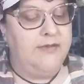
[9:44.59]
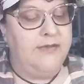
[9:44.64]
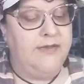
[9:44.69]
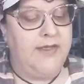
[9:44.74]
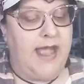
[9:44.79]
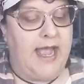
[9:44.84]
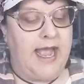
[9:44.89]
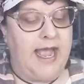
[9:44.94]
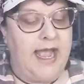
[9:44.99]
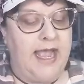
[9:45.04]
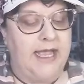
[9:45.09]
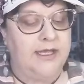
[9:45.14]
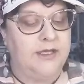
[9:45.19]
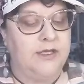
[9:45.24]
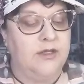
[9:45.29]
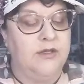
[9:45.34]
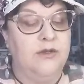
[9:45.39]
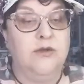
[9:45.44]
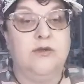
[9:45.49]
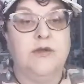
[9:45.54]
that
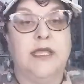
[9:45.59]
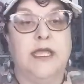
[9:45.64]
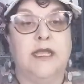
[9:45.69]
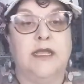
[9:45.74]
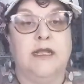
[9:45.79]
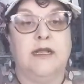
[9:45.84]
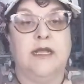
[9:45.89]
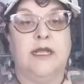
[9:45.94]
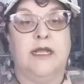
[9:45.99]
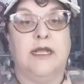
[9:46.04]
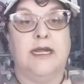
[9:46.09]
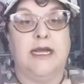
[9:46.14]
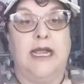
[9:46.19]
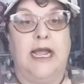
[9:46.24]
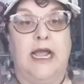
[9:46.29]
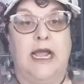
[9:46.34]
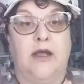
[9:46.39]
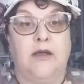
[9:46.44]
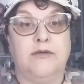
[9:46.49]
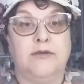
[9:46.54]
you can cut
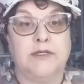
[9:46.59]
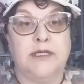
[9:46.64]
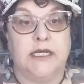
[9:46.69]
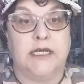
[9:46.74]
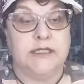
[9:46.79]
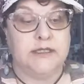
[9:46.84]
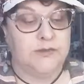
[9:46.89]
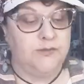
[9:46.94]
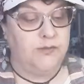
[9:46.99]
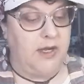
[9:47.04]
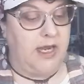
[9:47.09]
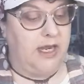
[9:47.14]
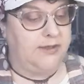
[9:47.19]
out as well.